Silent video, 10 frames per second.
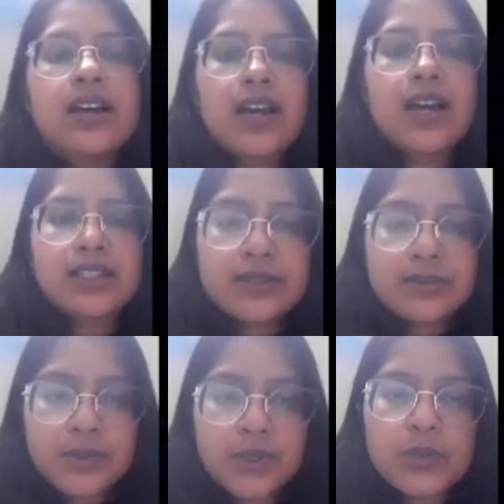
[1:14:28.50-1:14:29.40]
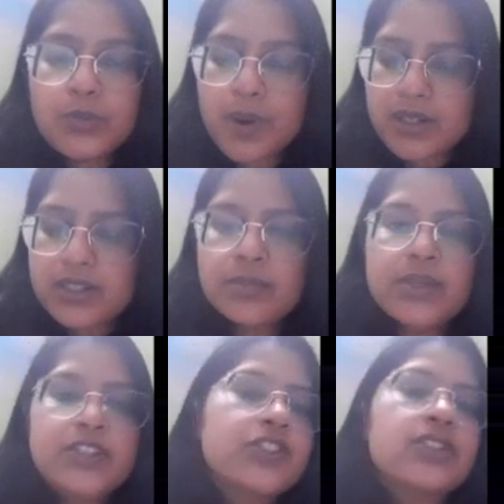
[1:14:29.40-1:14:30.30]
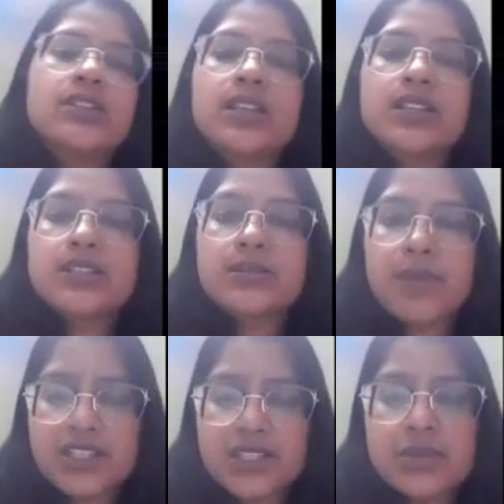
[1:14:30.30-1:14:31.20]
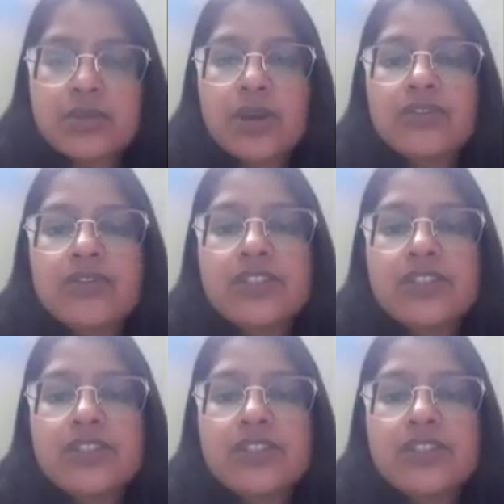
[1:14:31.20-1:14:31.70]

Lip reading: And Q, participation is matches with one,